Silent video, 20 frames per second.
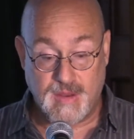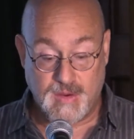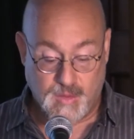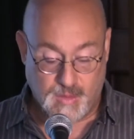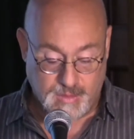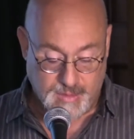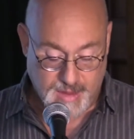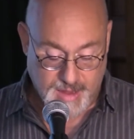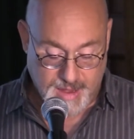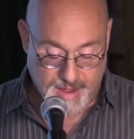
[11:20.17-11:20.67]
that
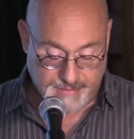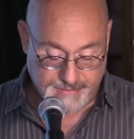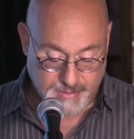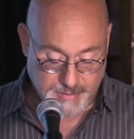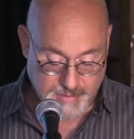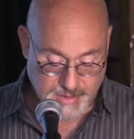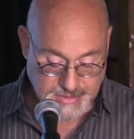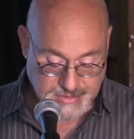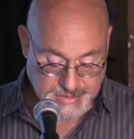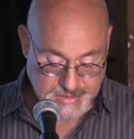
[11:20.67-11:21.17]
only have
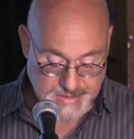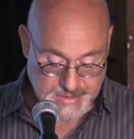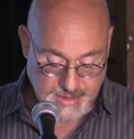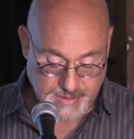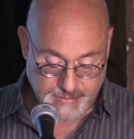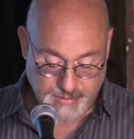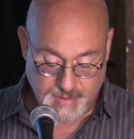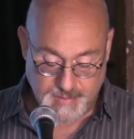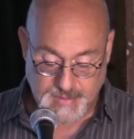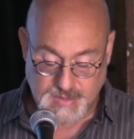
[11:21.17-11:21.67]

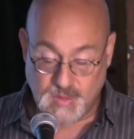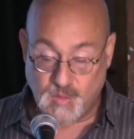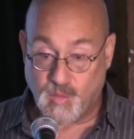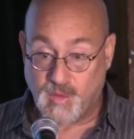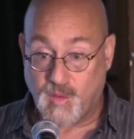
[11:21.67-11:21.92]
emergency rooms.